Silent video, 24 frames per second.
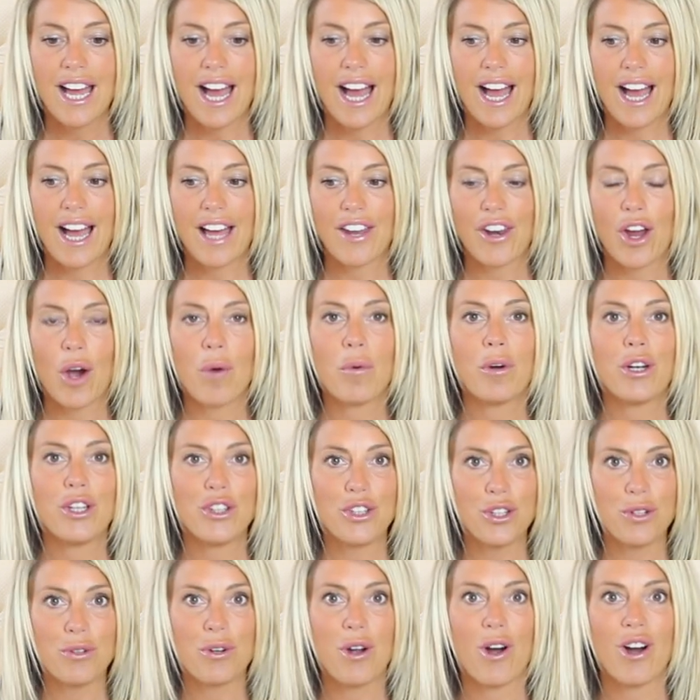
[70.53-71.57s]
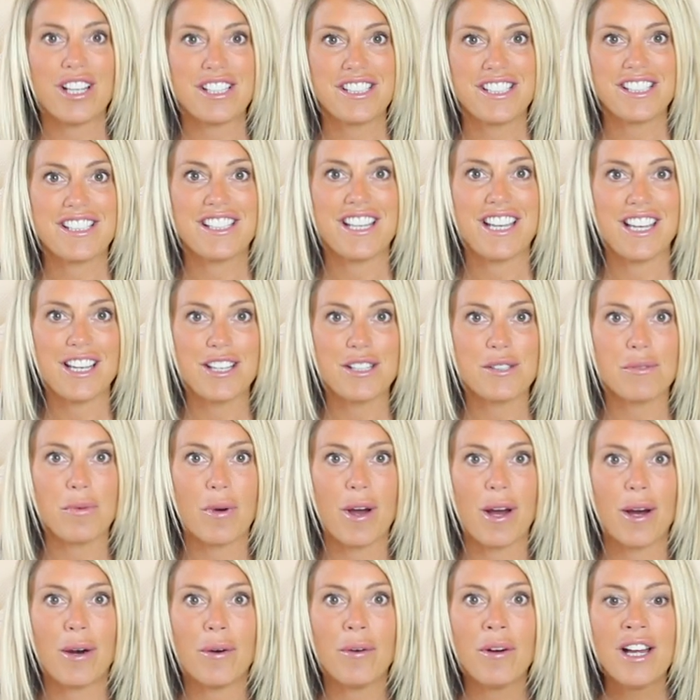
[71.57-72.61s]
and I wanted you guys to see it as
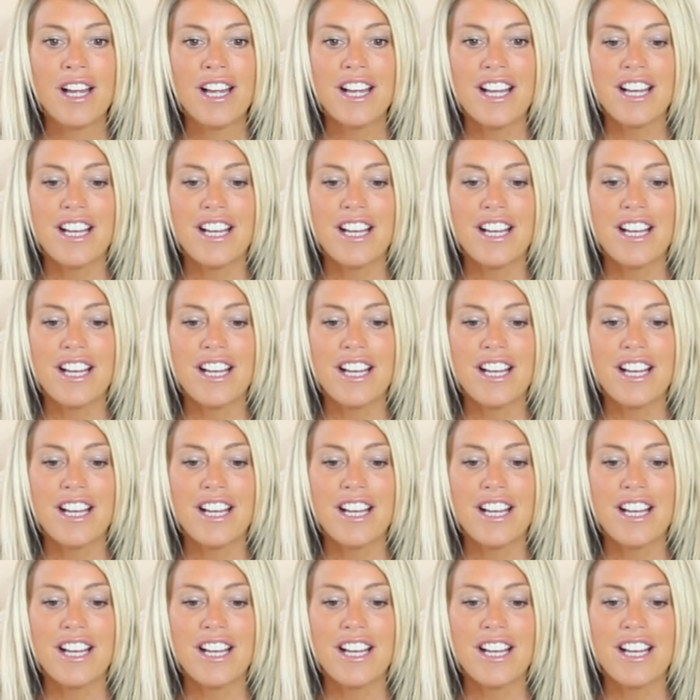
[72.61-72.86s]
well.